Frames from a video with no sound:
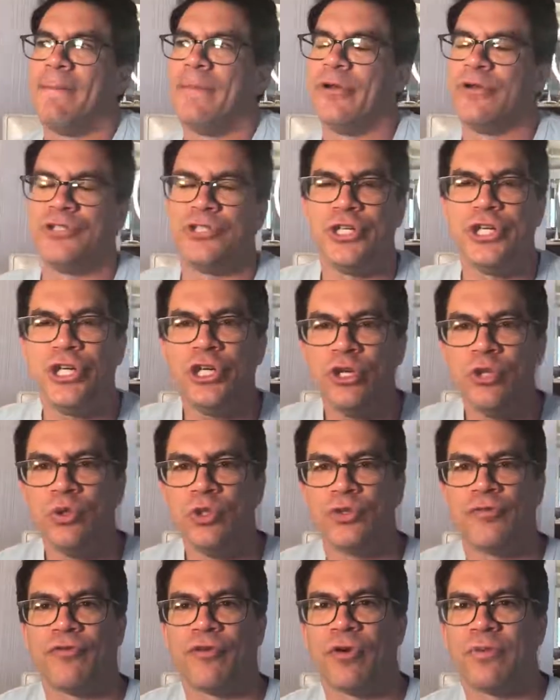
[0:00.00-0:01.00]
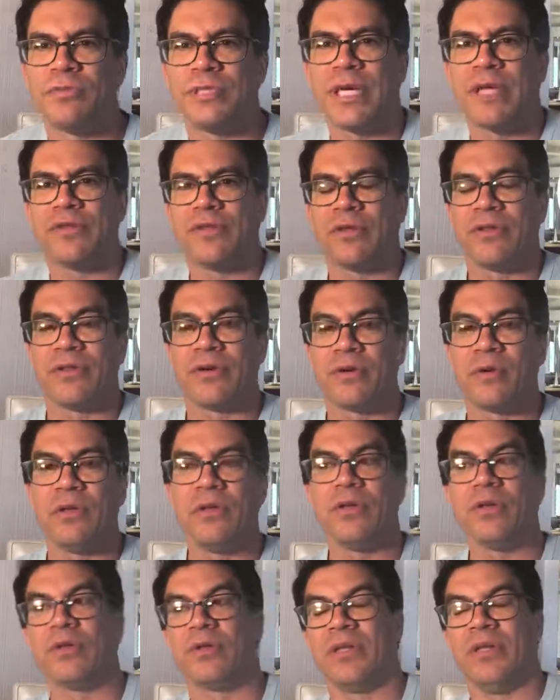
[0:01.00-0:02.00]
There's huge firms out there that are
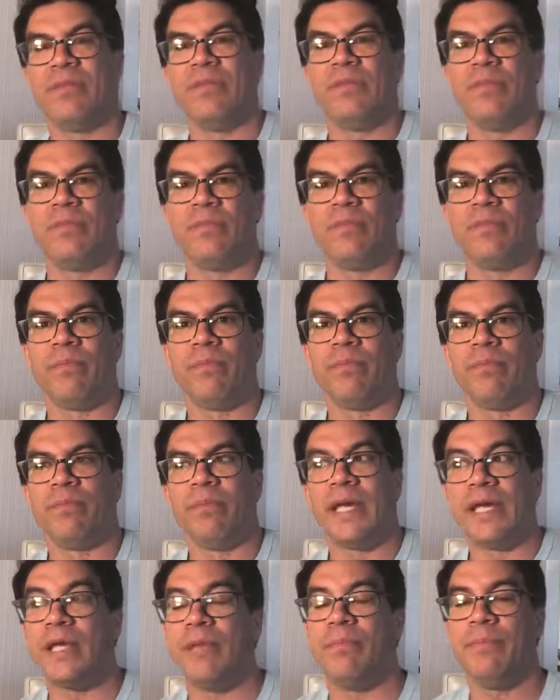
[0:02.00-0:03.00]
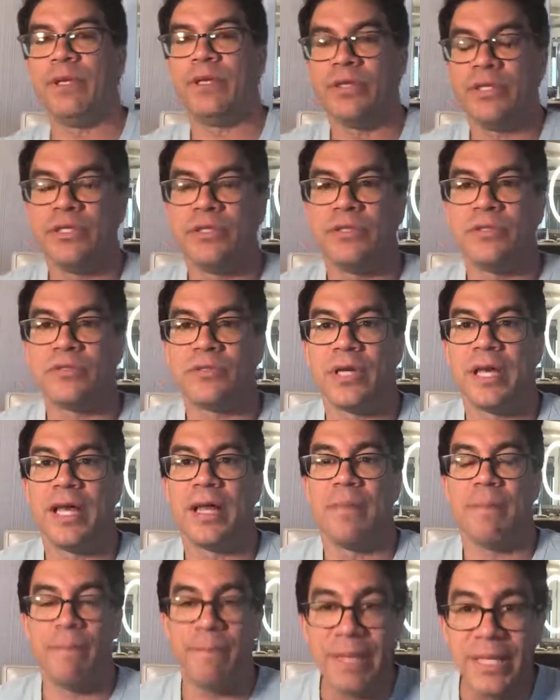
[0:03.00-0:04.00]
literally making millions
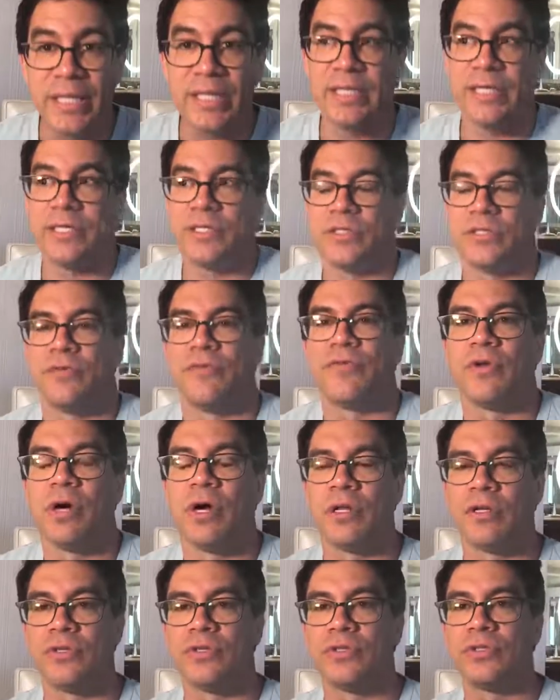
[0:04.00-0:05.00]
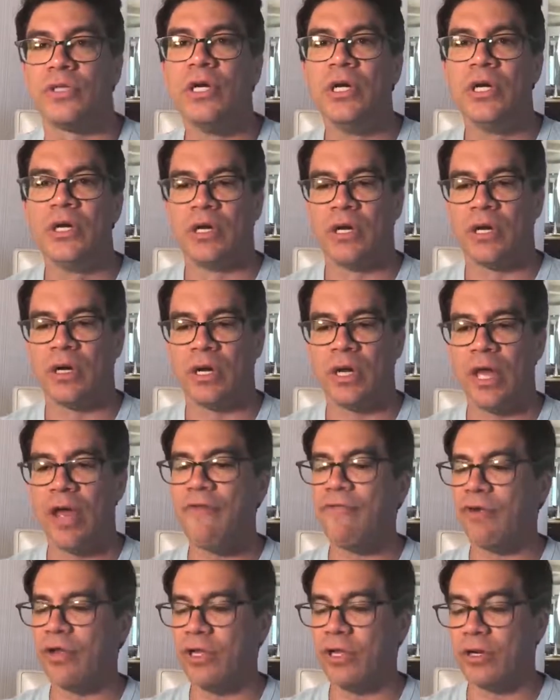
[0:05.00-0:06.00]
and billions of dollars
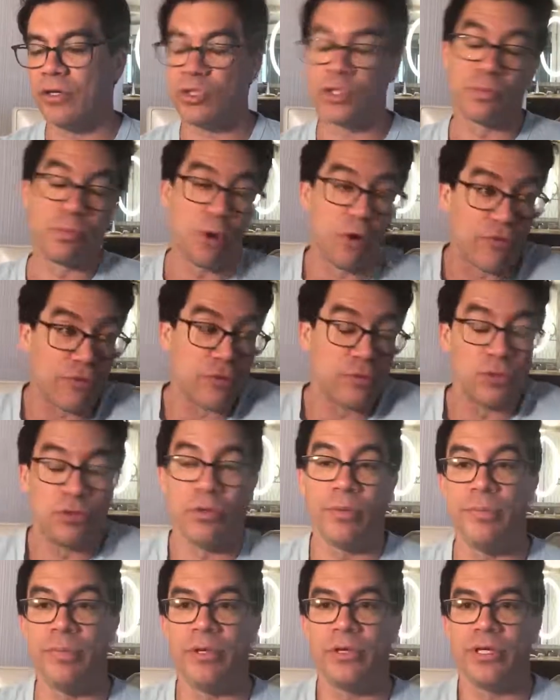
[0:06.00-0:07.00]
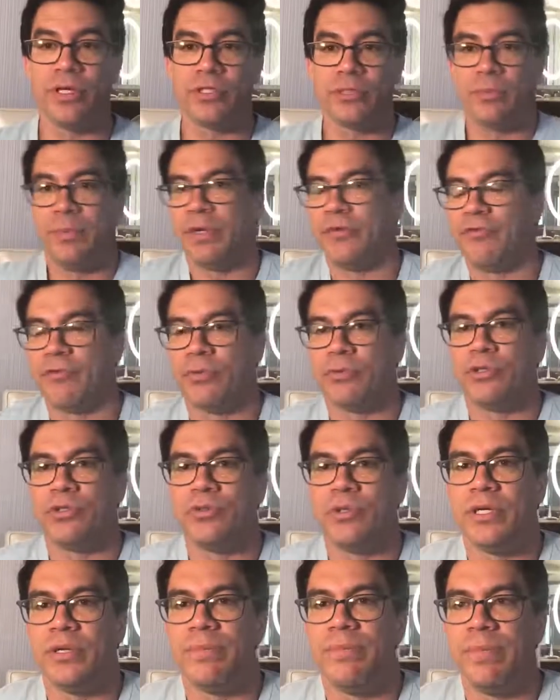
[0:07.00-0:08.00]
every year. Small firms doing millions, big firms
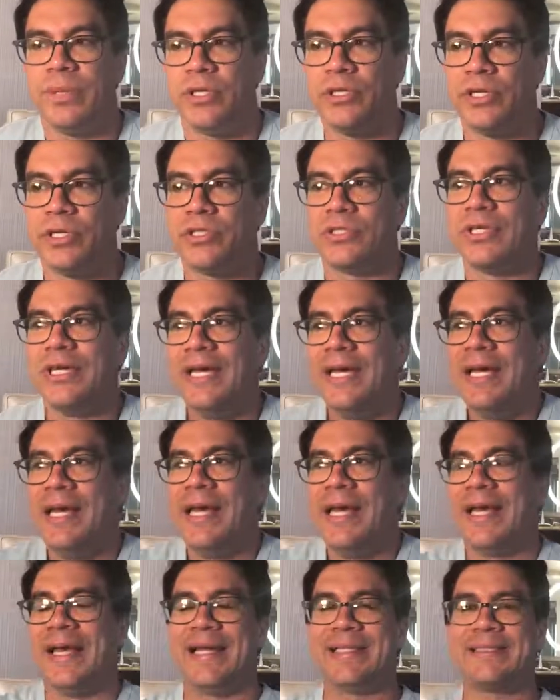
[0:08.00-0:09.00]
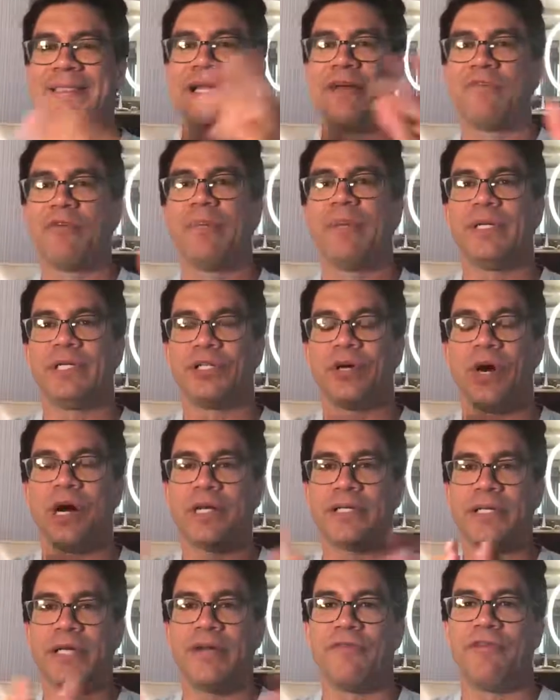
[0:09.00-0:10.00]
doing billions. It's never been
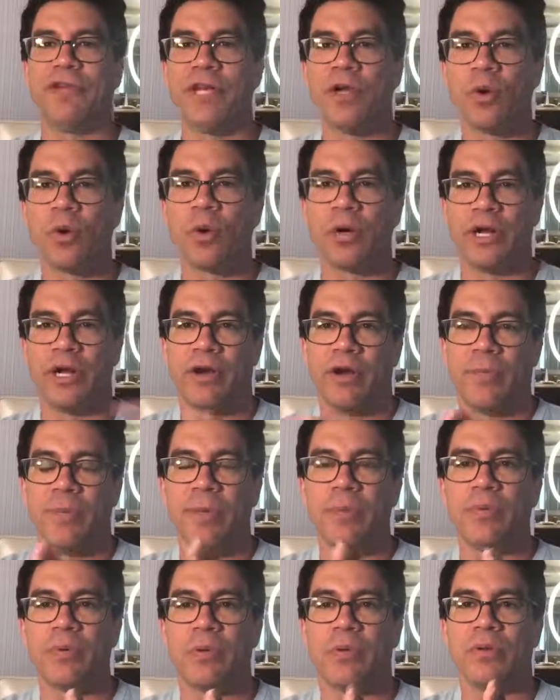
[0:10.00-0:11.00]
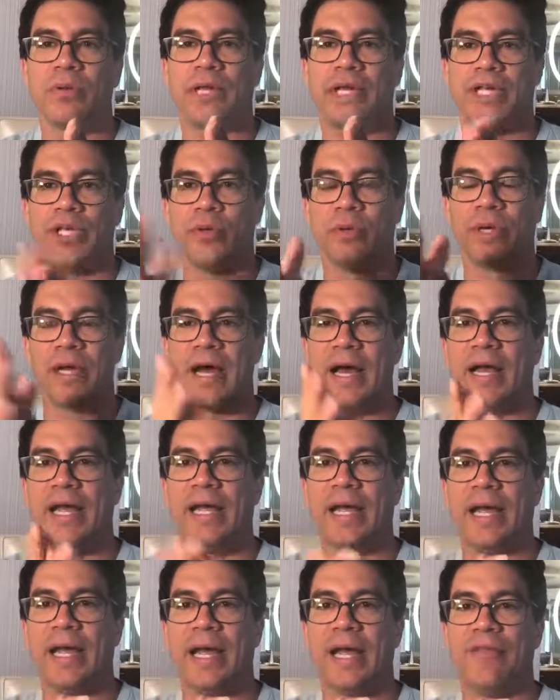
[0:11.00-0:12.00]
taught to everyday ordinary people like you and
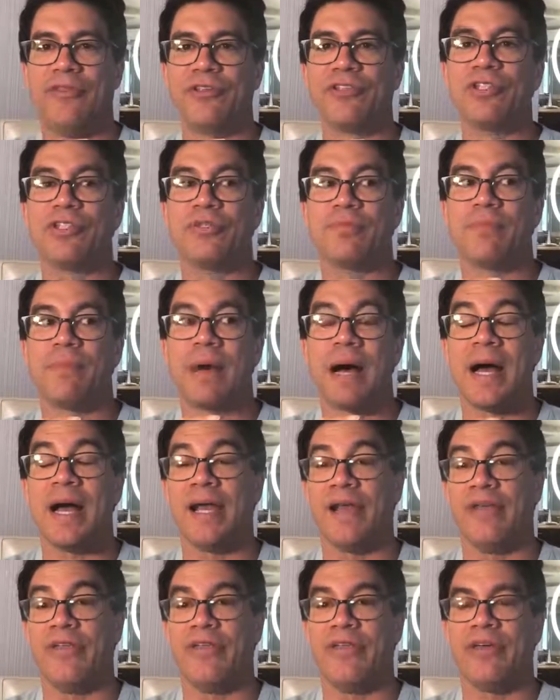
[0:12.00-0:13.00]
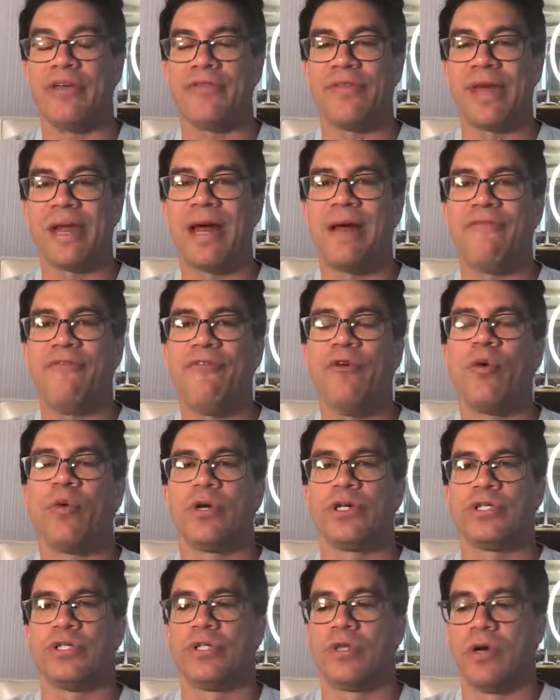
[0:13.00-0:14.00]
I, and this is my thing that I'm
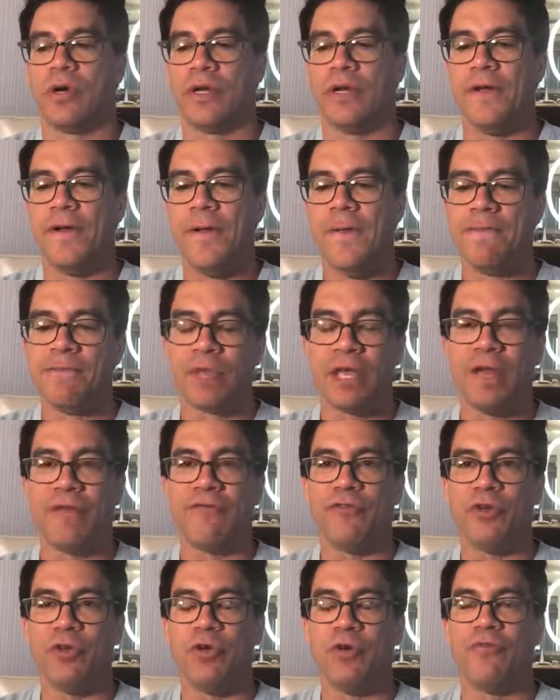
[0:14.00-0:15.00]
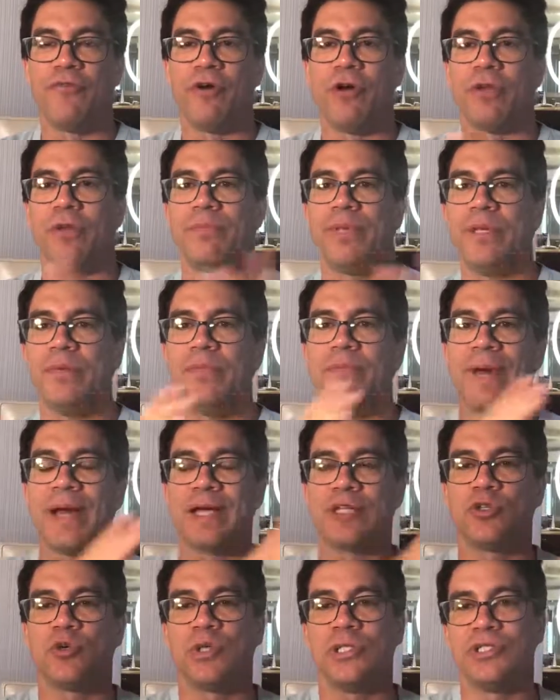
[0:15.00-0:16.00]
focused on. If you follow me
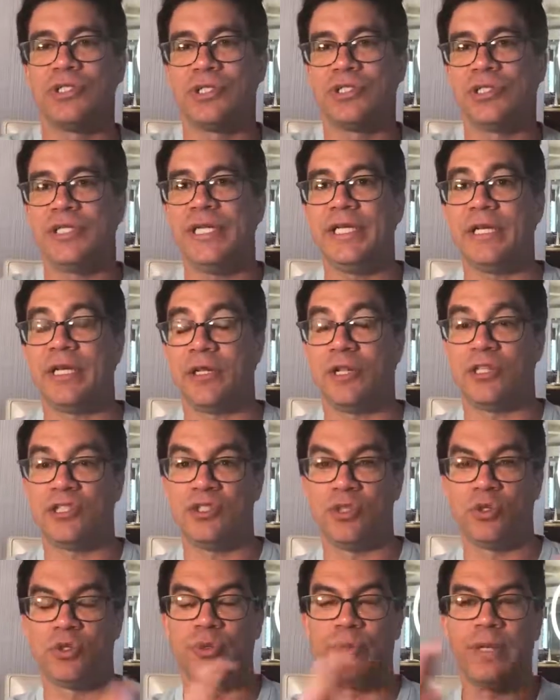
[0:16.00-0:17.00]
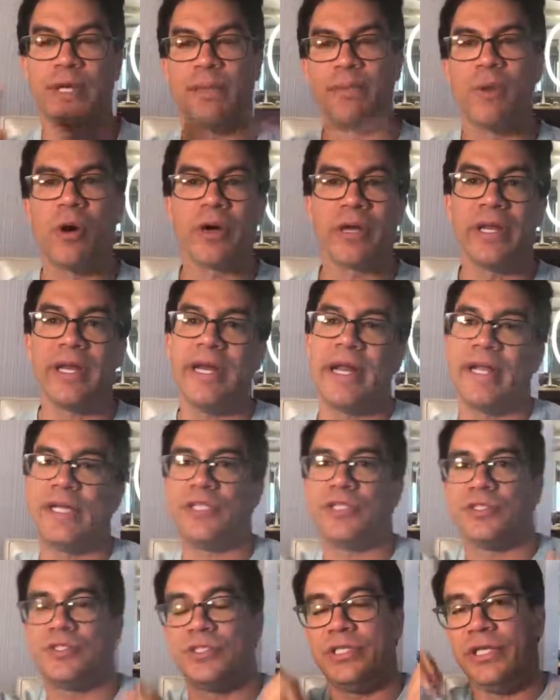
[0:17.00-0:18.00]
back in 2016, I launched a social media marketing
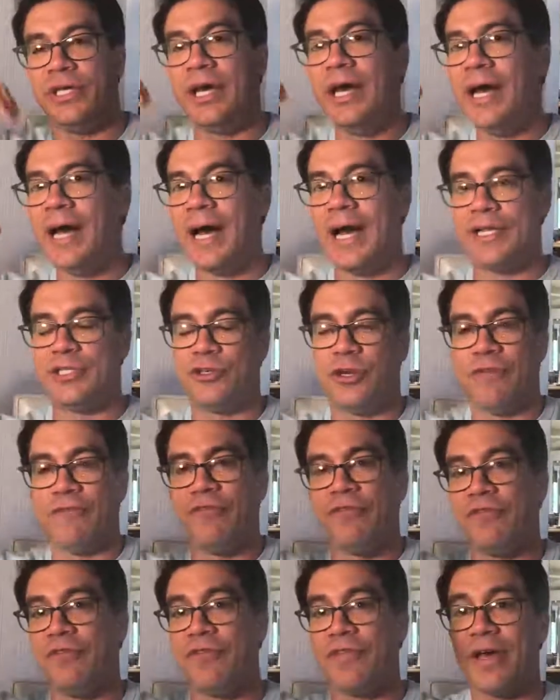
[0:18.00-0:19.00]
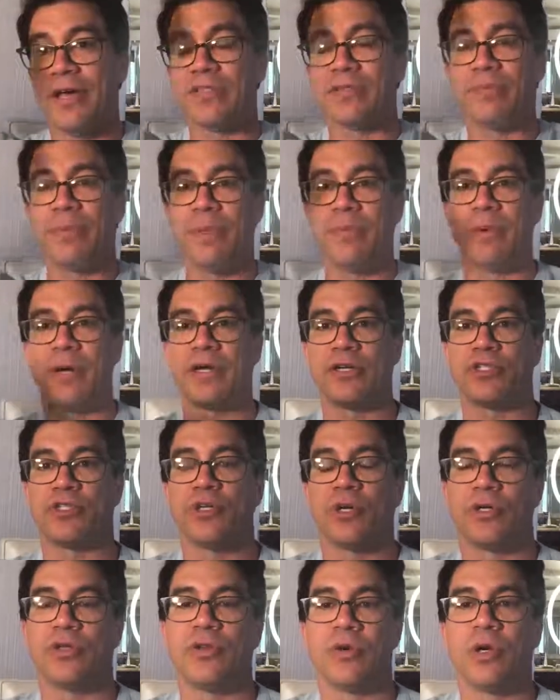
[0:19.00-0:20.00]
agency. I trained 50,000 people how to
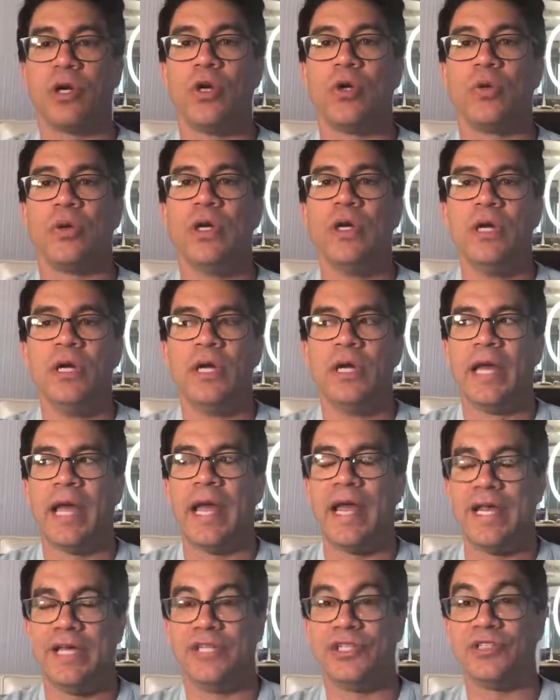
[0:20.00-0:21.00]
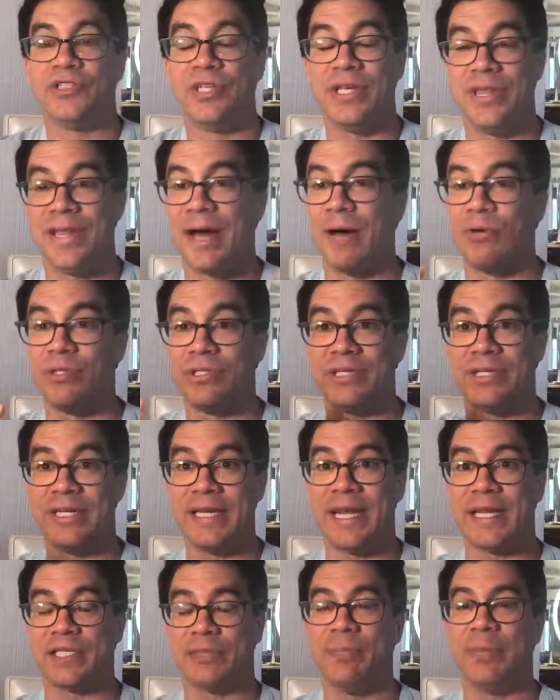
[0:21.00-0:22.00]
start their own agency. That was the
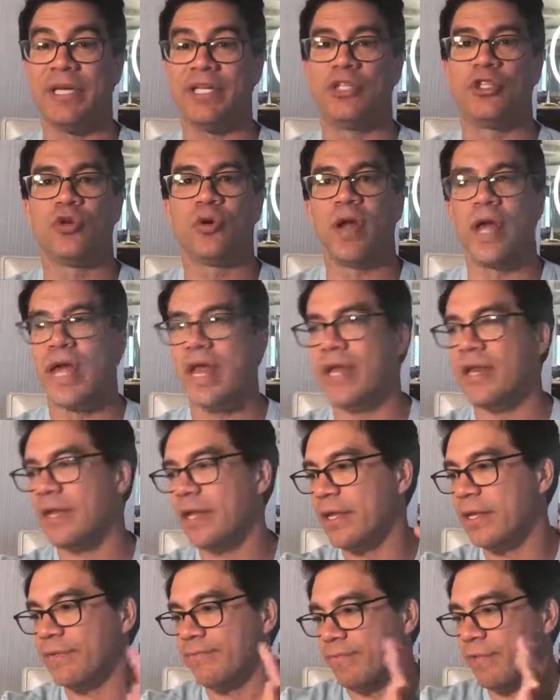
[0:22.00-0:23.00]
next big trend.